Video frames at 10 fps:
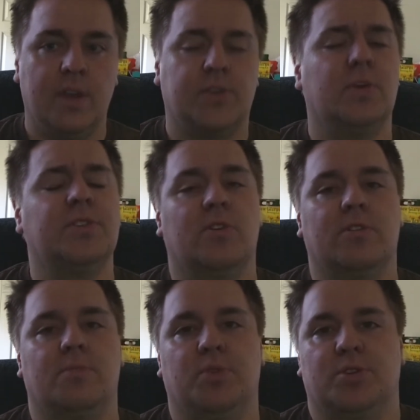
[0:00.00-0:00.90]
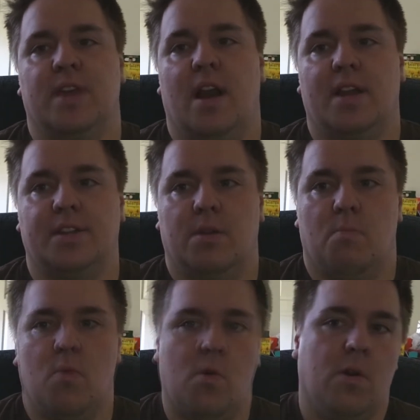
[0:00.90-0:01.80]
Sony started to push the idea
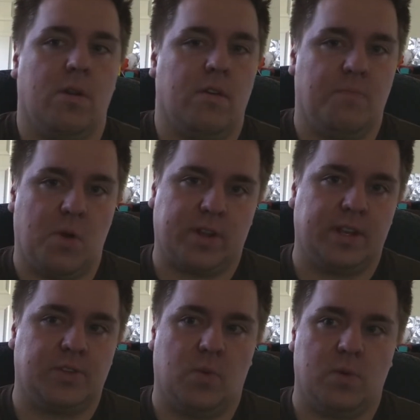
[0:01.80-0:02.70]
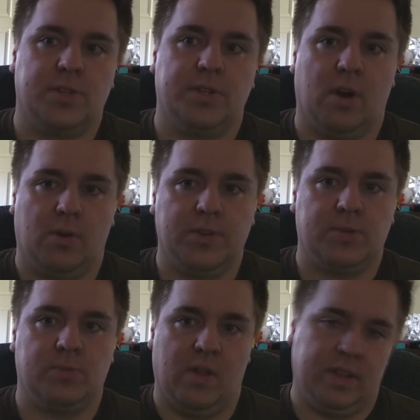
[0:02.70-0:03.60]
more of marketing towards
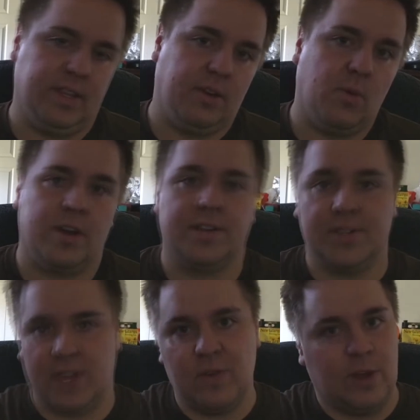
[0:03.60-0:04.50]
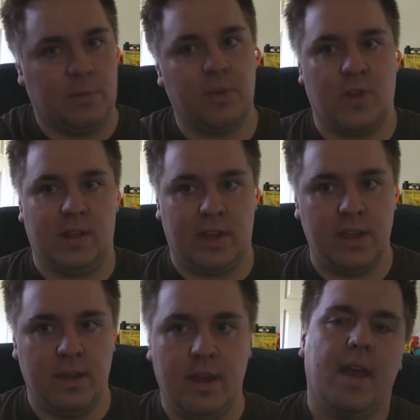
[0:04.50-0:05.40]
adults, while Nintendo wanted to stay family-friendly,